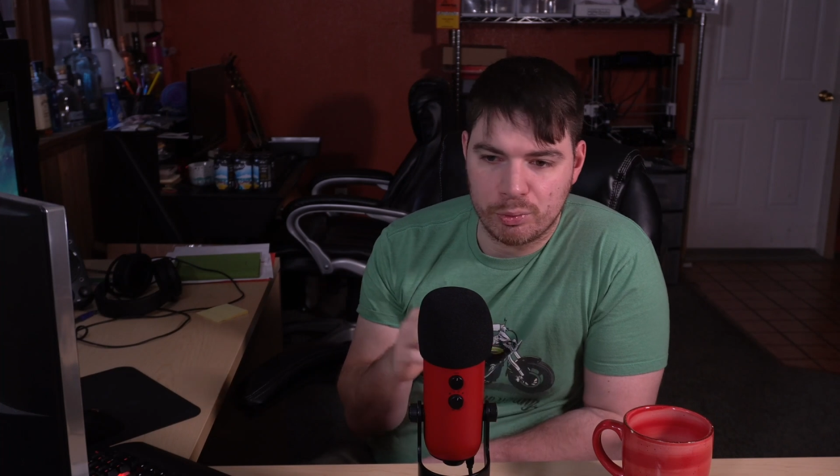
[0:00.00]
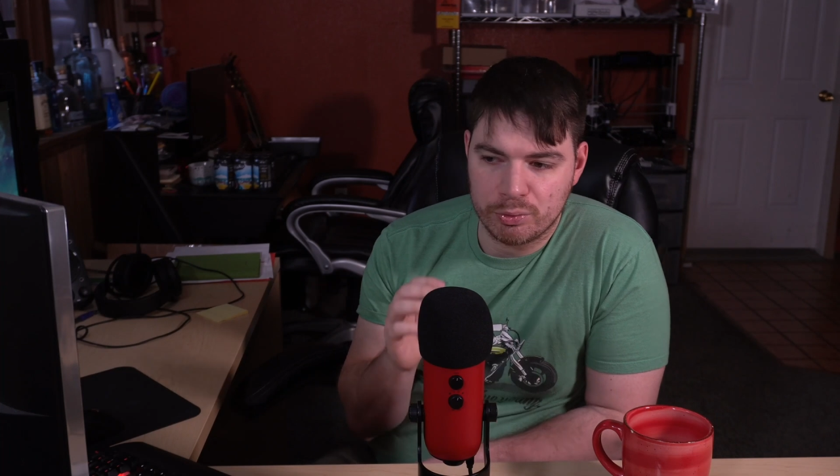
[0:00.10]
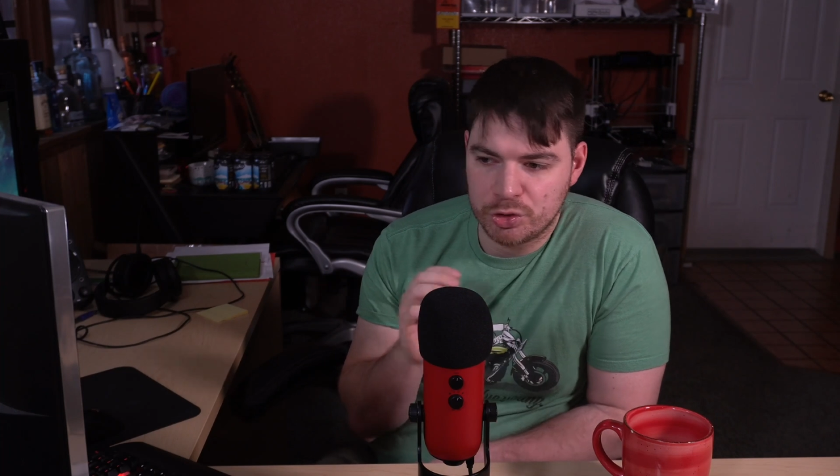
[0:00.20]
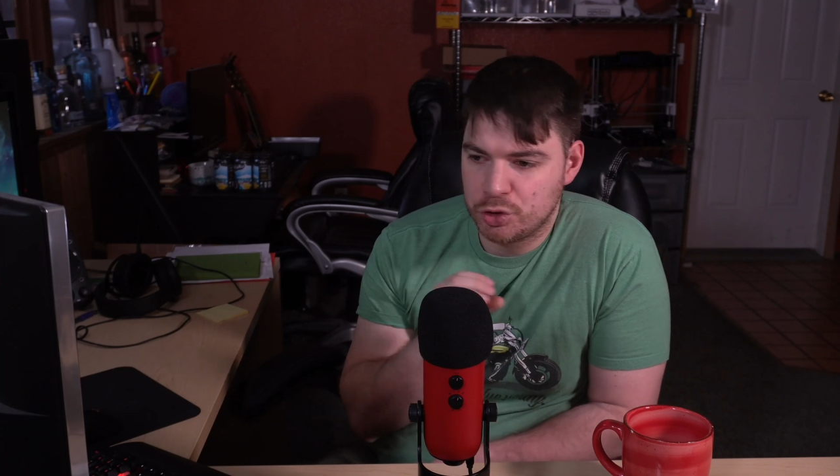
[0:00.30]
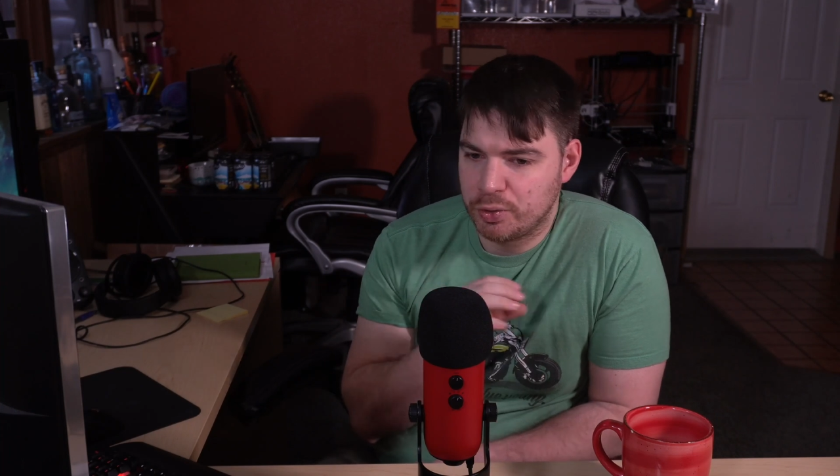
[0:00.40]
We'll
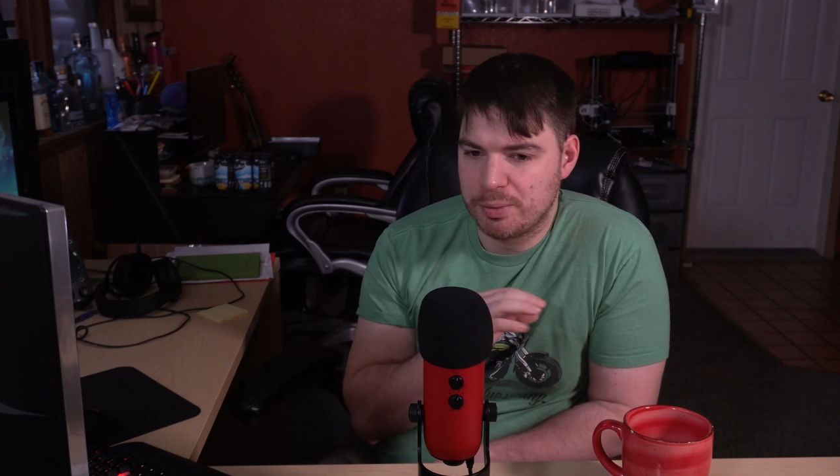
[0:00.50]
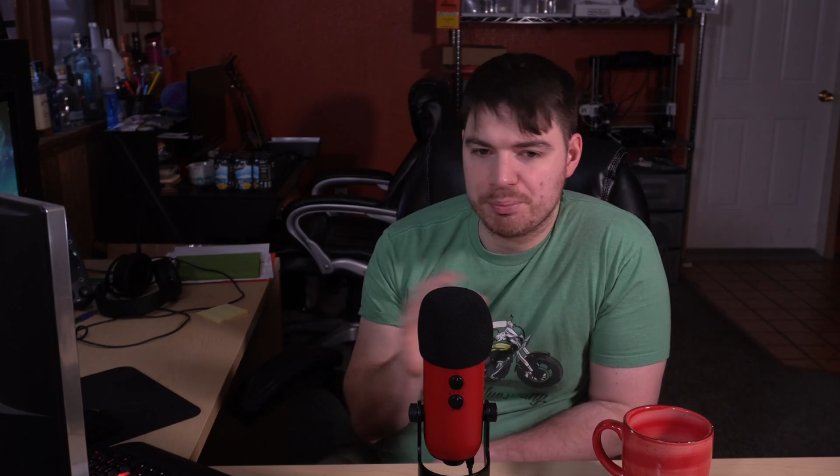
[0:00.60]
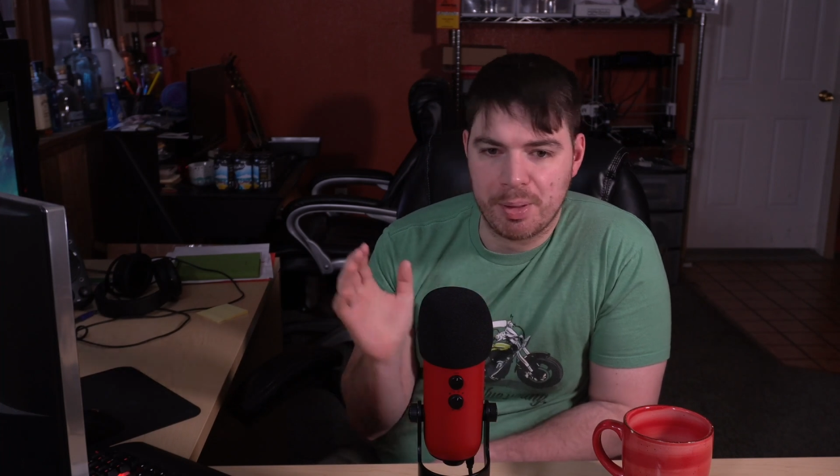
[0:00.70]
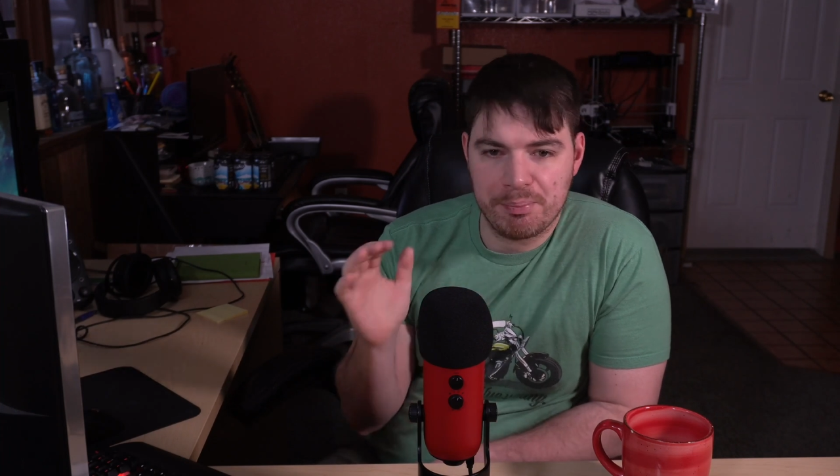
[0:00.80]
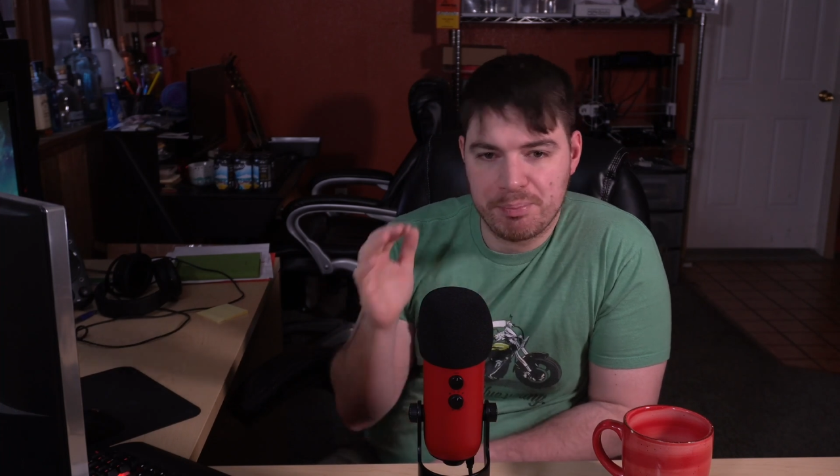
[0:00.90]
just create
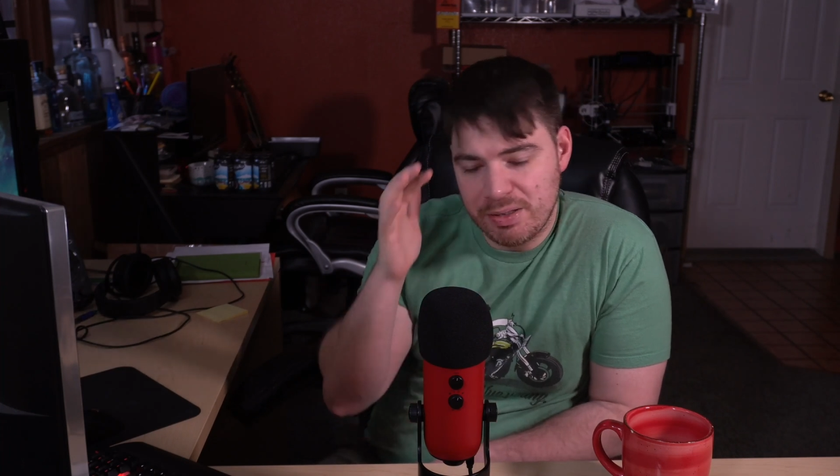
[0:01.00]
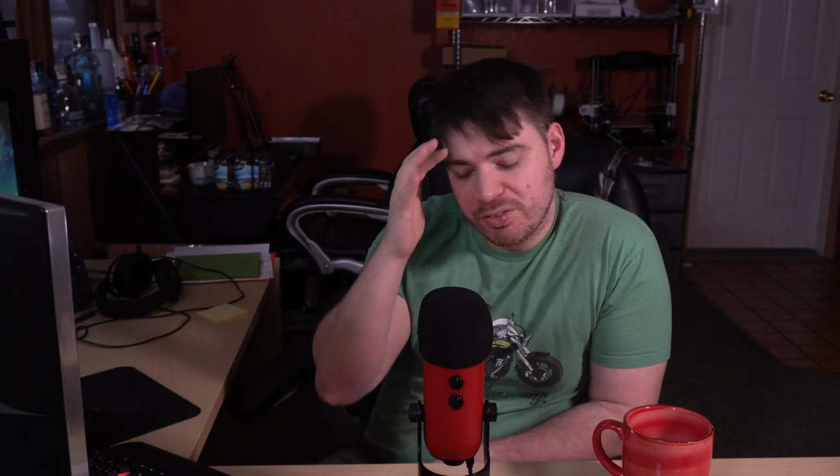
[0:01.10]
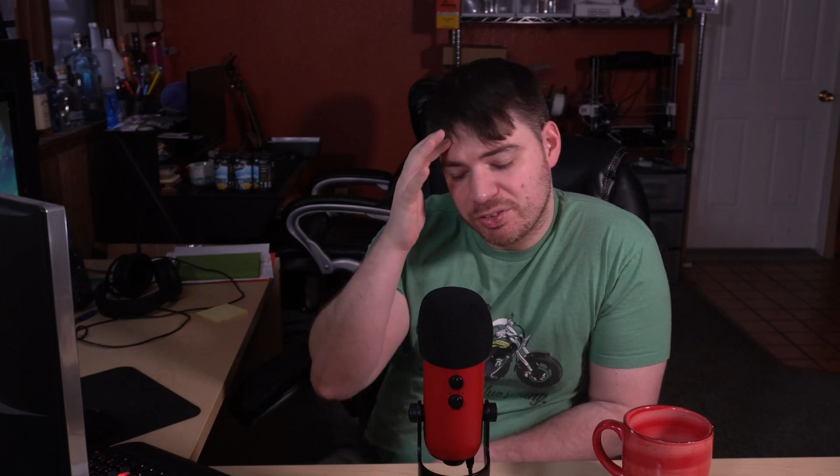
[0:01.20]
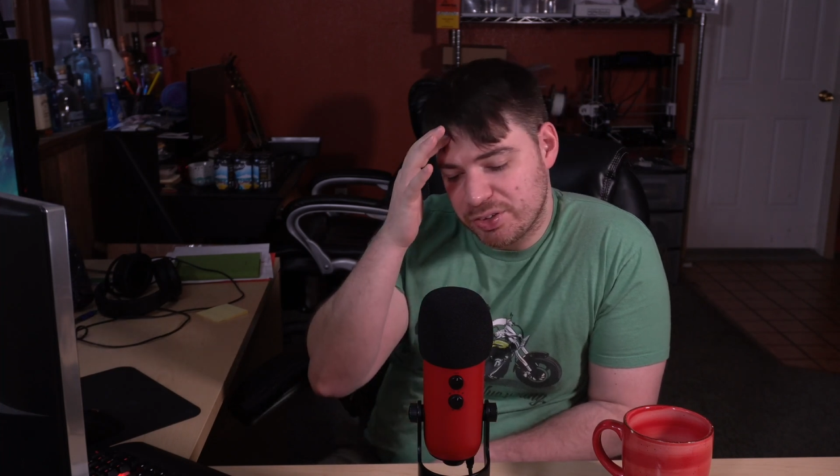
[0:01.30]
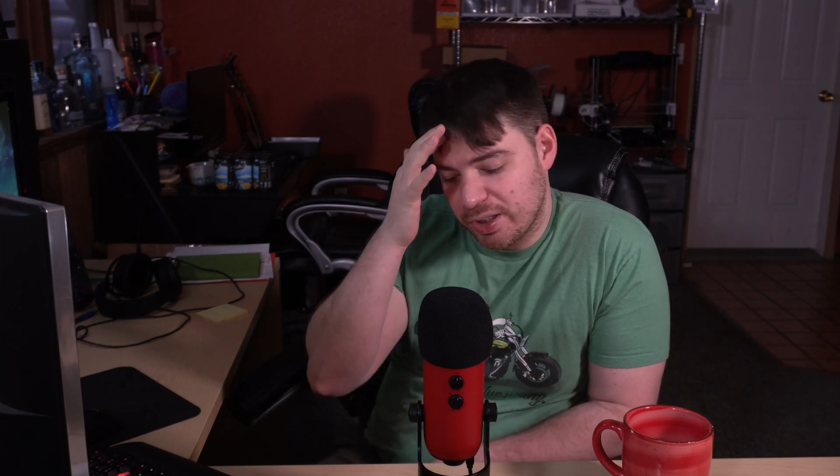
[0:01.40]
a
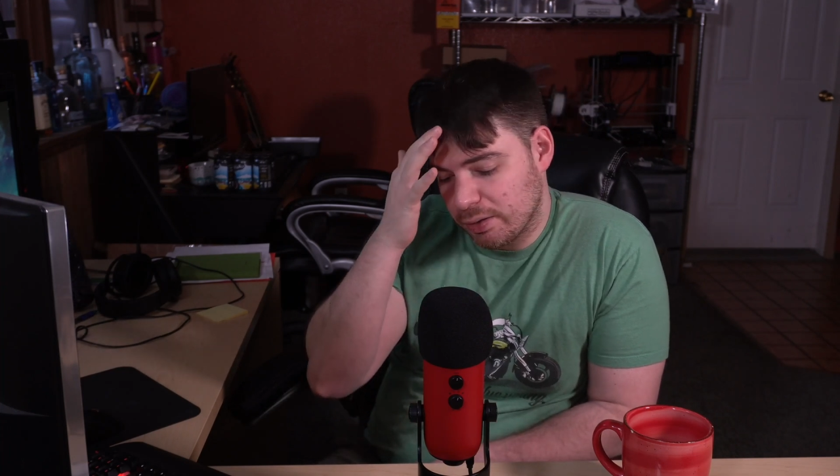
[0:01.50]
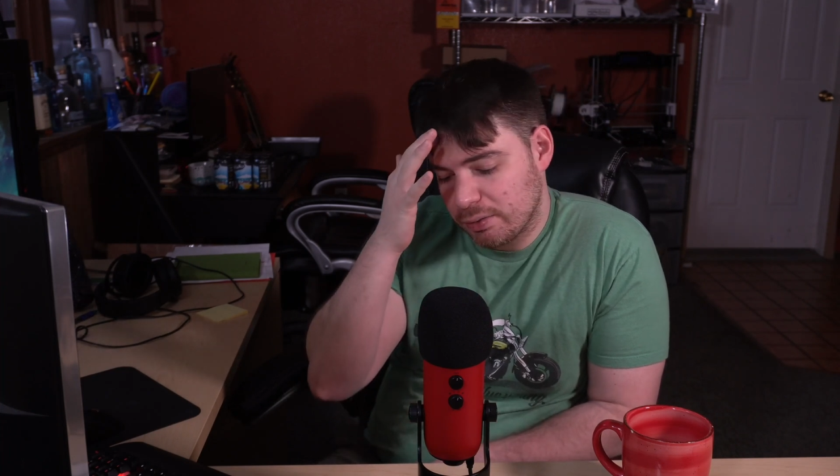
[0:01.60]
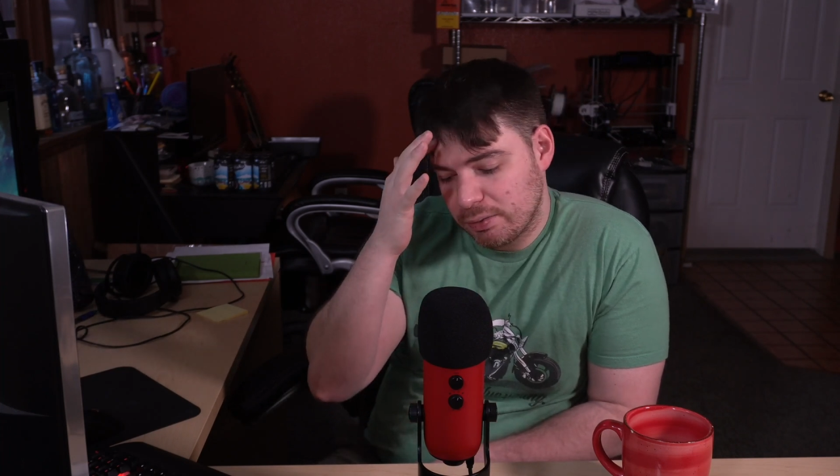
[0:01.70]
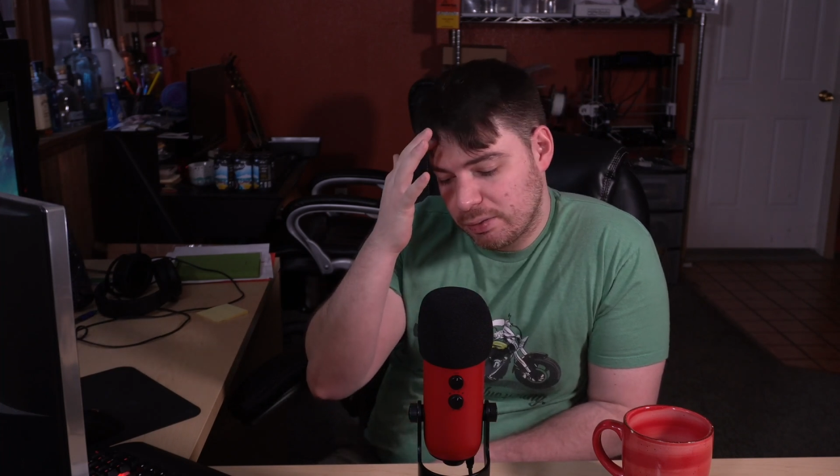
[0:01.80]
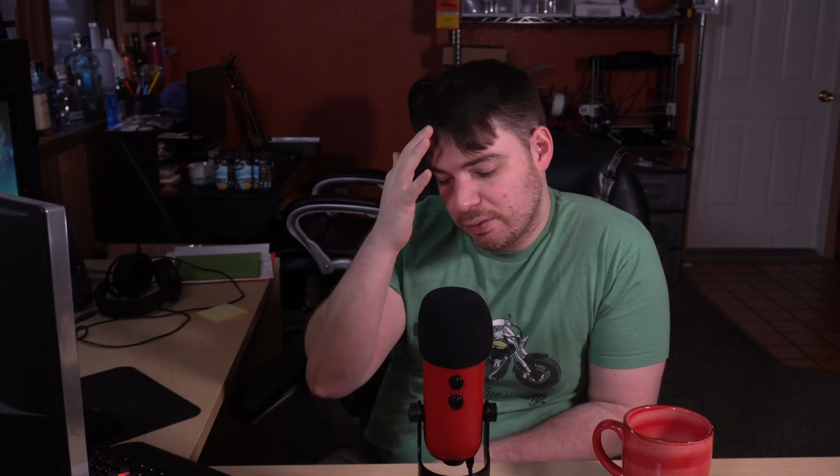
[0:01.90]
basic share